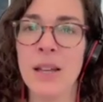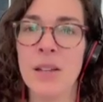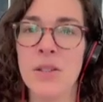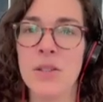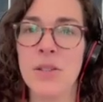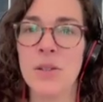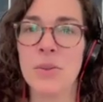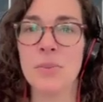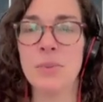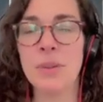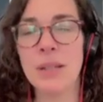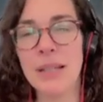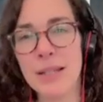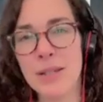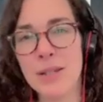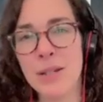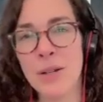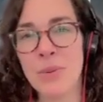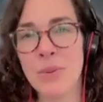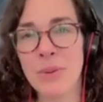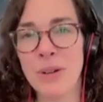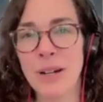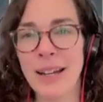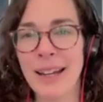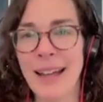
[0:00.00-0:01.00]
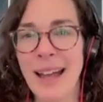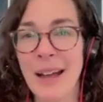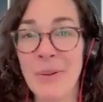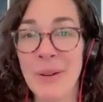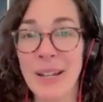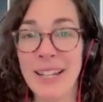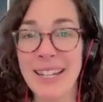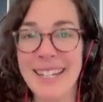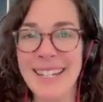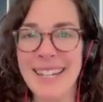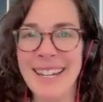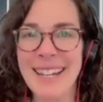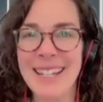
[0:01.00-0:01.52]
So please don't worry. I want
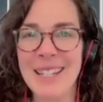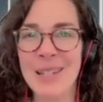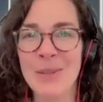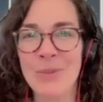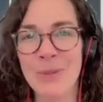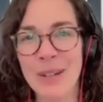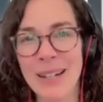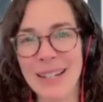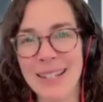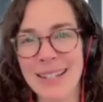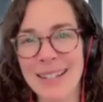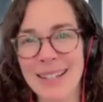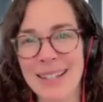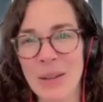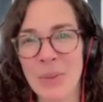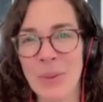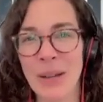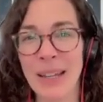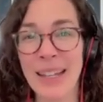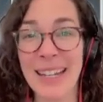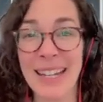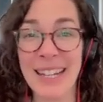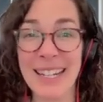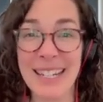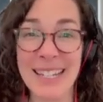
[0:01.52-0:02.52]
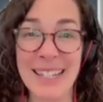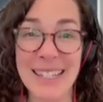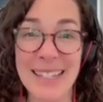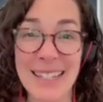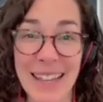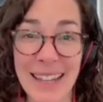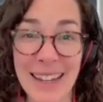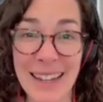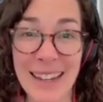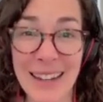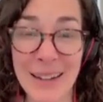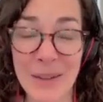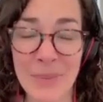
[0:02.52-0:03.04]
you to take some risks. I want you to get
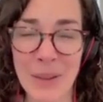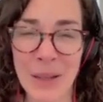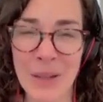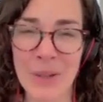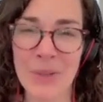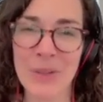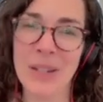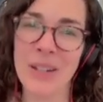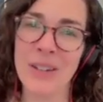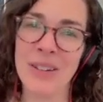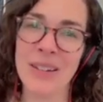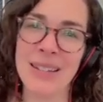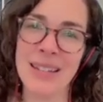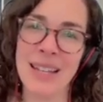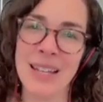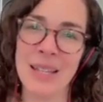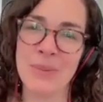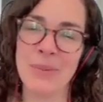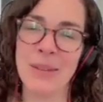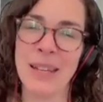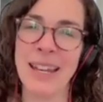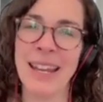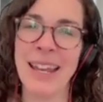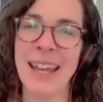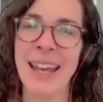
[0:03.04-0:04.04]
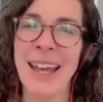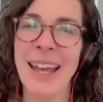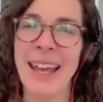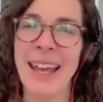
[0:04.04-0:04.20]
excited about your assessment